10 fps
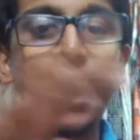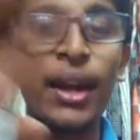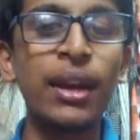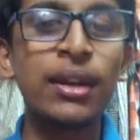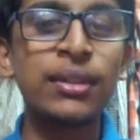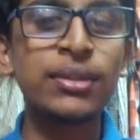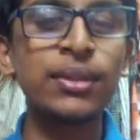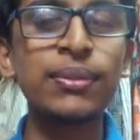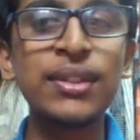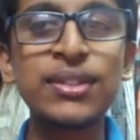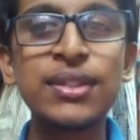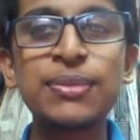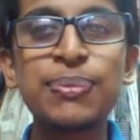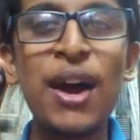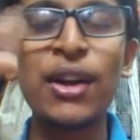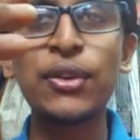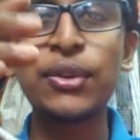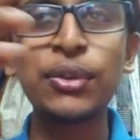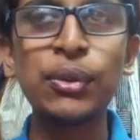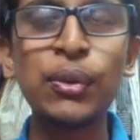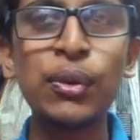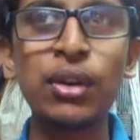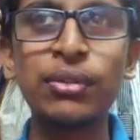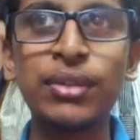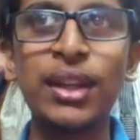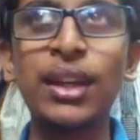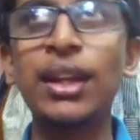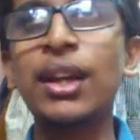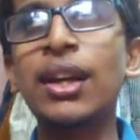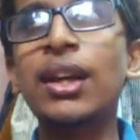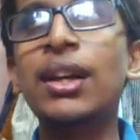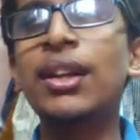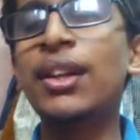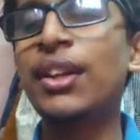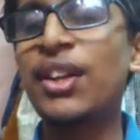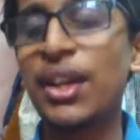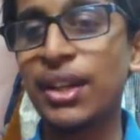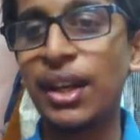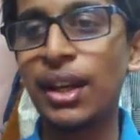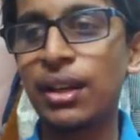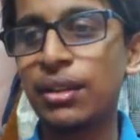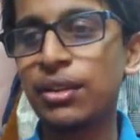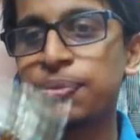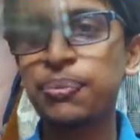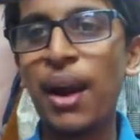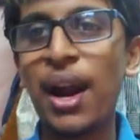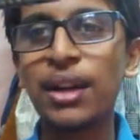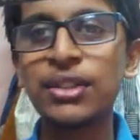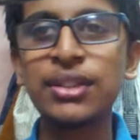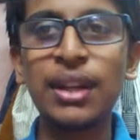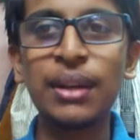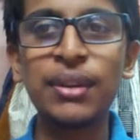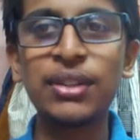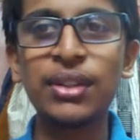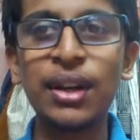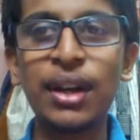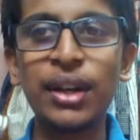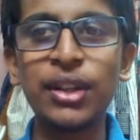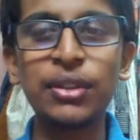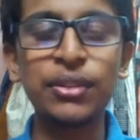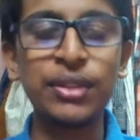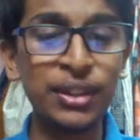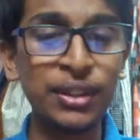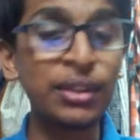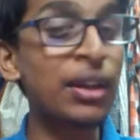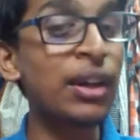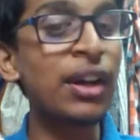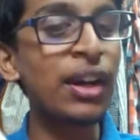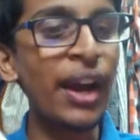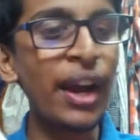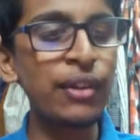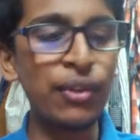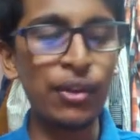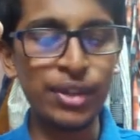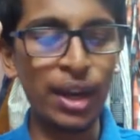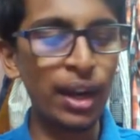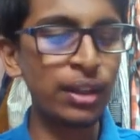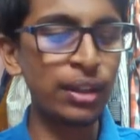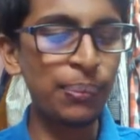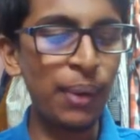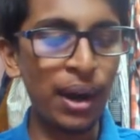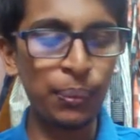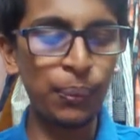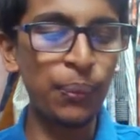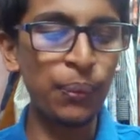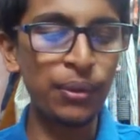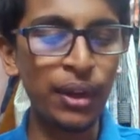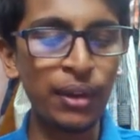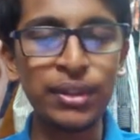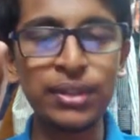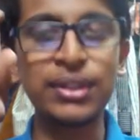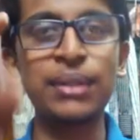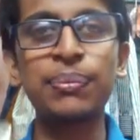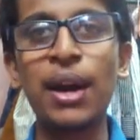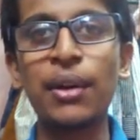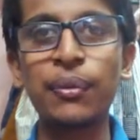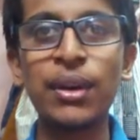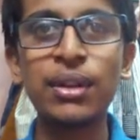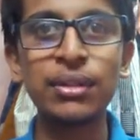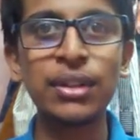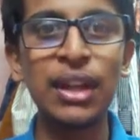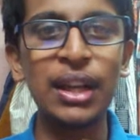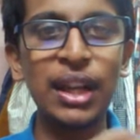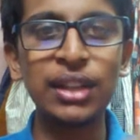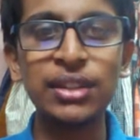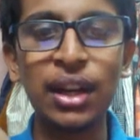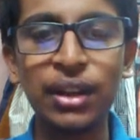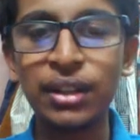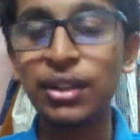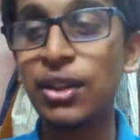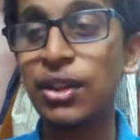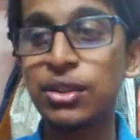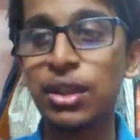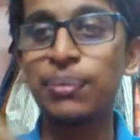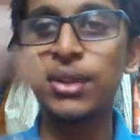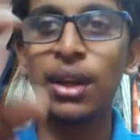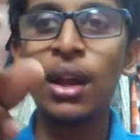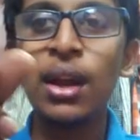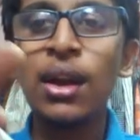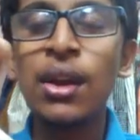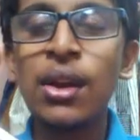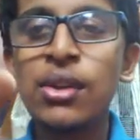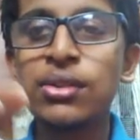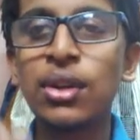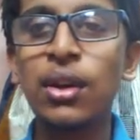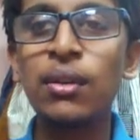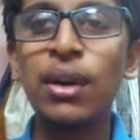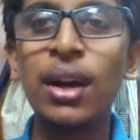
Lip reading: So this is part 2 of the detecting sparks that are being generated using a headphone jack. If you haven't seen part 1, links are in the description. So